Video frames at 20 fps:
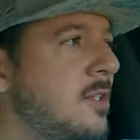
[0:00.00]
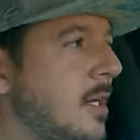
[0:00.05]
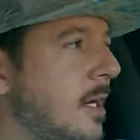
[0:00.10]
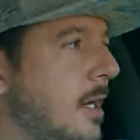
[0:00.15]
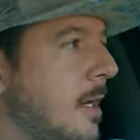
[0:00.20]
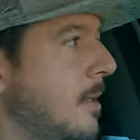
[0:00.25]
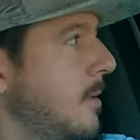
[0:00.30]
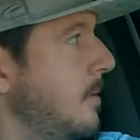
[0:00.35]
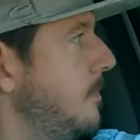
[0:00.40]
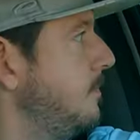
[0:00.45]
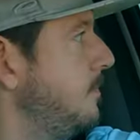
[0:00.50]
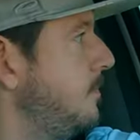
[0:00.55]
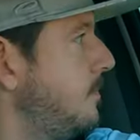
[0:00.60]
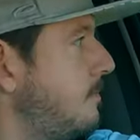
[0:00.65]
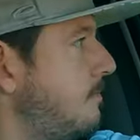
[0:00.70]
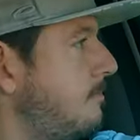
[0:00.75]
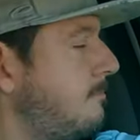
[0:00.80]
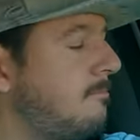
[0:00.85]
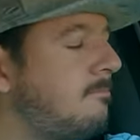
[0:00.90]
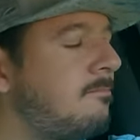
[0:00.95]
Zach.
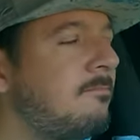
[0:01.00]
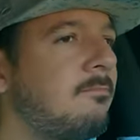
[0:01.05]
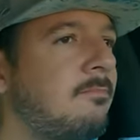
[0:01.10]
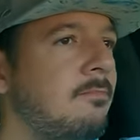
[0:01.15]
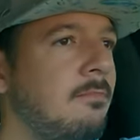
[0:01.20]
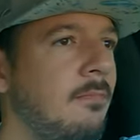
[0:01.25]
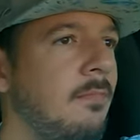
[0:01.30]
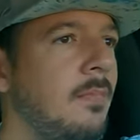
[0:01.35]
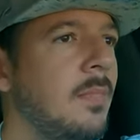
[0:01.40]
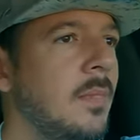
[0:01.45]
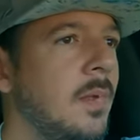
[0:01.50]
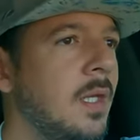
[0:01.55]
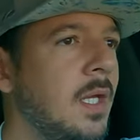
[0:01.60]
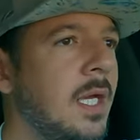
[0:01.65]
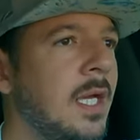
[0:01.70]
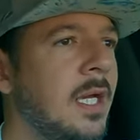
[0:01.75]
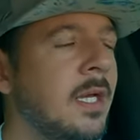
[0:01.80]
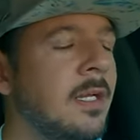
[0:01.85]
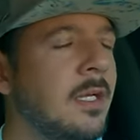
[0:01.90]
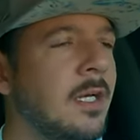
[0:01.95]

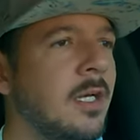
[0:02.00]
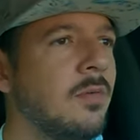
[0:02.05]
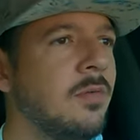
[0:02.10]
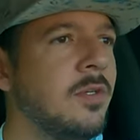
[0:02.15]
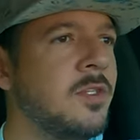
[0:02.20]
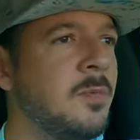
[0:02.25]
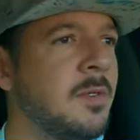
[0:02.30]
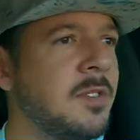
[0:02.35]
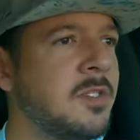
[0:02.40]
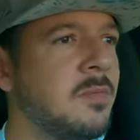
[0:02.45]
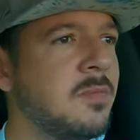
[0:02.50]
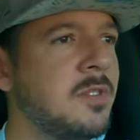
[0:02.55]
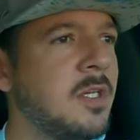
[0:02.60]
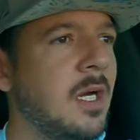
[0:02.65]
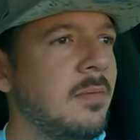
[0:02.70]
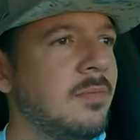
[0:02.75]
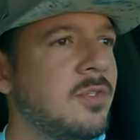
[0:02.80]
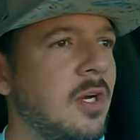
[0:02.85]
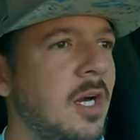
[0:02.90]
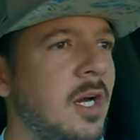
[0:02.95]
And uh, we spent some
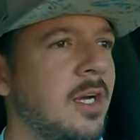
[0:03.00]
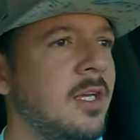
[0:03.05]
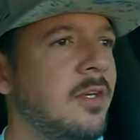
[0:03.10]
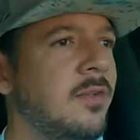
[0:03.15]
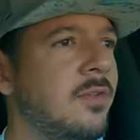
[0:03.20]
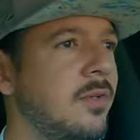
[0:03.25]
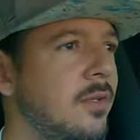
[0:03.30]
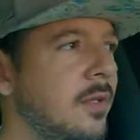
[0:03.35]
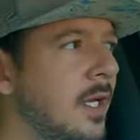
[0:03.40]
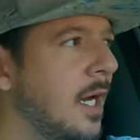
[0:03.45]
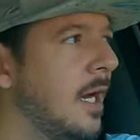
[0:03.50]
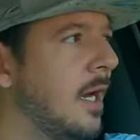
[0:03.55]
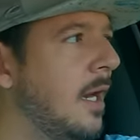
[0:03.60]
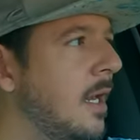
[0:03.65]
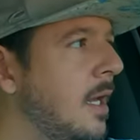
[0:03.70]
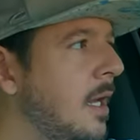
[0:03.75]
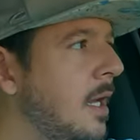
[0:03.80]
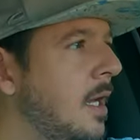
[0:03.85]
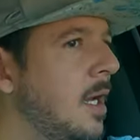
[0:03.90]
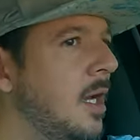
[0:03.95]
time talking through that.
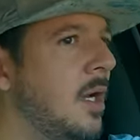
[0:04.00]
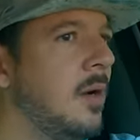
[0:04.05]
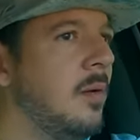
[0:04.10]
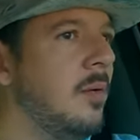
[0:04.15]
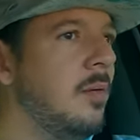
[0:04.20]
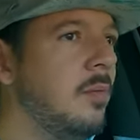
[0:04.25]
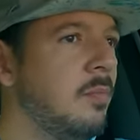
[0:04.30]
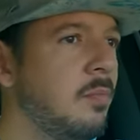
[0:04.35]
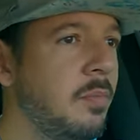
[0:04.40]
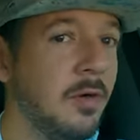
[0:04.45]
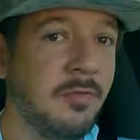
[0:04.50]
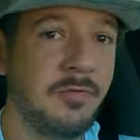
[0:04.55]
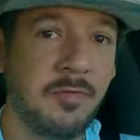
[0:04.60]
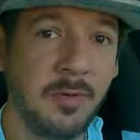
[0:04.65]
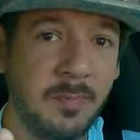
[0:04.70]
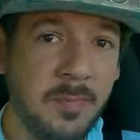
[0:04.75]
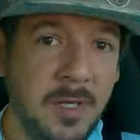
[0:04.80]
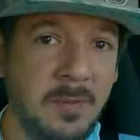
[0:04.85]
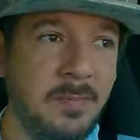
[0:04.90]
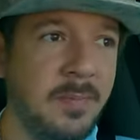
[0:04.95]
But
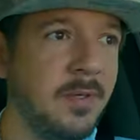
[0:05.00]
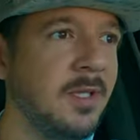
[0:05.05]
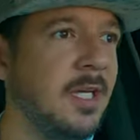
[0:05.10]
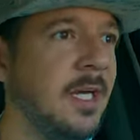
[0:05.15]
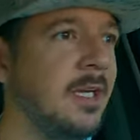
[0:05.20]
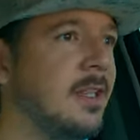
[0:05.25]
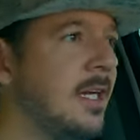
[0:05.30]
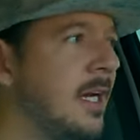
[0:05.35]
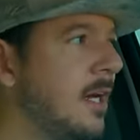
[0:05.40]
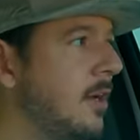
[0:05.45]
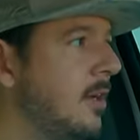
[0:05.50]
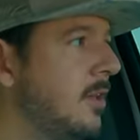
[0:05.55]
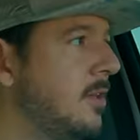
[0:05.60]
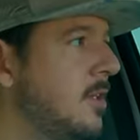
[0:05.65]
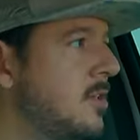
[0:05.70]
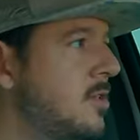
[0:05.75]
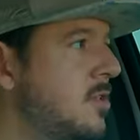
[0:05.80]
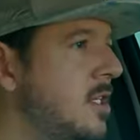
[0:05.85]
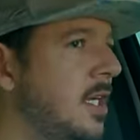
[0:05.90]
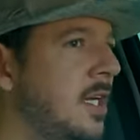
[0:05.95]
for people like that on
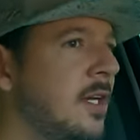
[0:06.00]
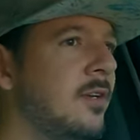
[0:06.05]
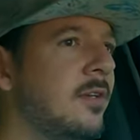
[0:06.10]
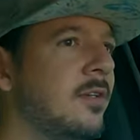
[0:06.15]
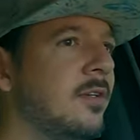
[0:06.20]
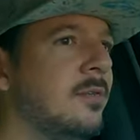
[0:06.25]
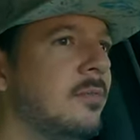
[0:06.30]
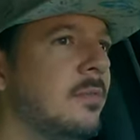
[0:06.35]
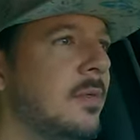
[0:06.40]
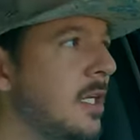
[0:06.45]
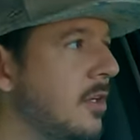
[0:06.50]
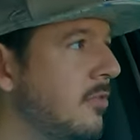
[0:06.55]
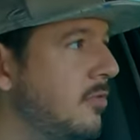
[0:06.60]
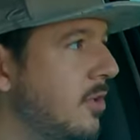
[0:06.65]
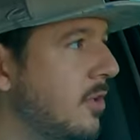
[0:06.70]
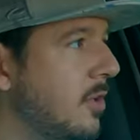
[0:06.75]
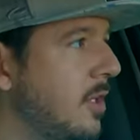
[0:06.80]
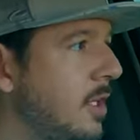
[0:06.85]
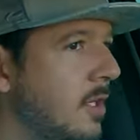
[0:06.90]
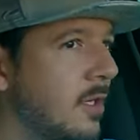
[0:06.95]
this channel, if
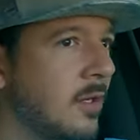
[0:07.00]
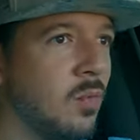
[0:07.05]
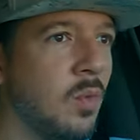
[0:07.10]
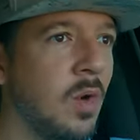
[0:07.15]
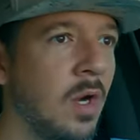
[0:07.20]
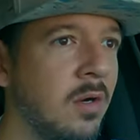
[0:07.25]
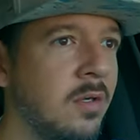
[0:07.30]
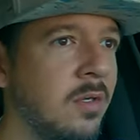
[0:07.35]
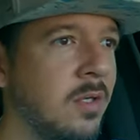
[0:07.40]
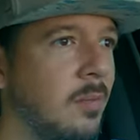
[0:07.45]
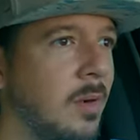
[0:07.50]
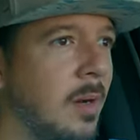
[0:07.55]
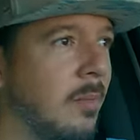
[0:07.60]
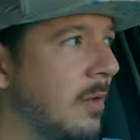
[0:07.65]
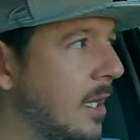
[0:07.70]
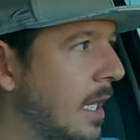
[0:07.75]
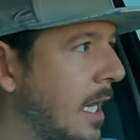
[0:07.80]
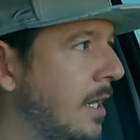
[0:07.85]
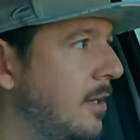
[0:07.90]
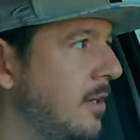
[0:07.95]
you're here, welcome. I'm
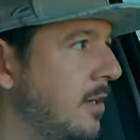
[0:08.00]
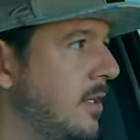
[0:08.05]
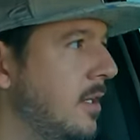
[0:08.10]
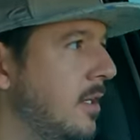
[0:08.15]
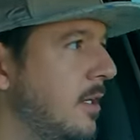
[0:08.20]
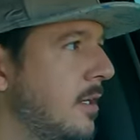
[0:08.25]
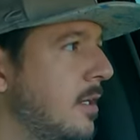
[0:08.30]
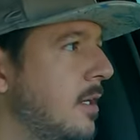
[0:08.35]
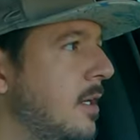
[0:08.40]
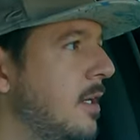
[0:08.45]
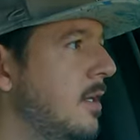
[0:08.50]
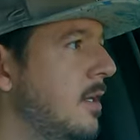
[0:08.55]
glad you're here.